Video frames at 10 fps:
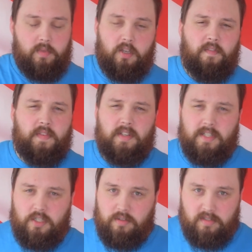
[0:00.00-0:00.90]
Converting
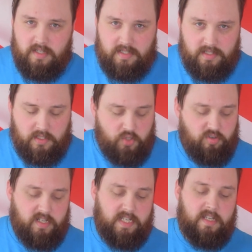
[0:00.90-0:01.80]
shoe sizes is
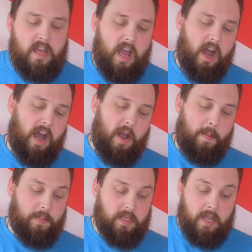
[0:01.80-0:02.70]
tricky,
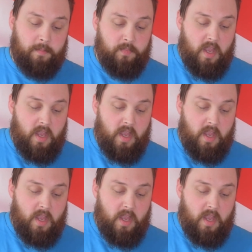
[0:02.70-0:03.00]
but yeah,